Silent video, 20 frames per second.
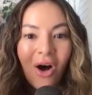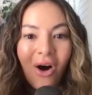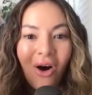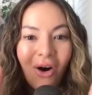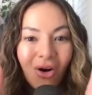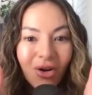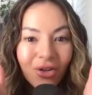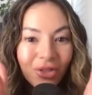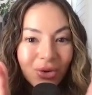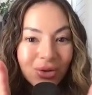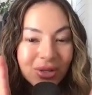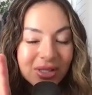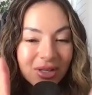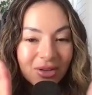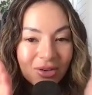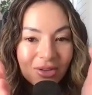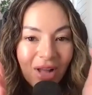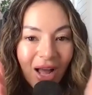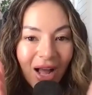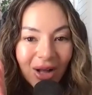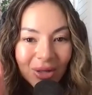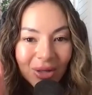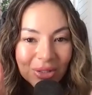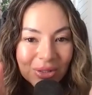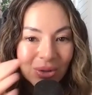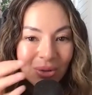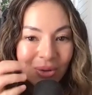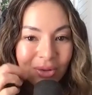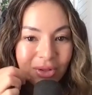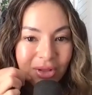all those little
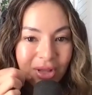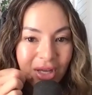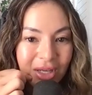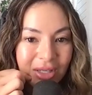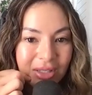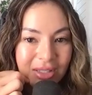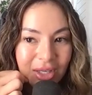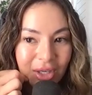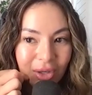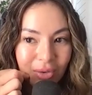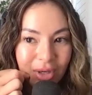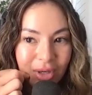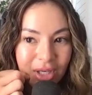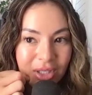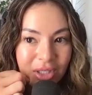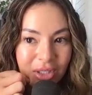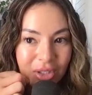household things that you need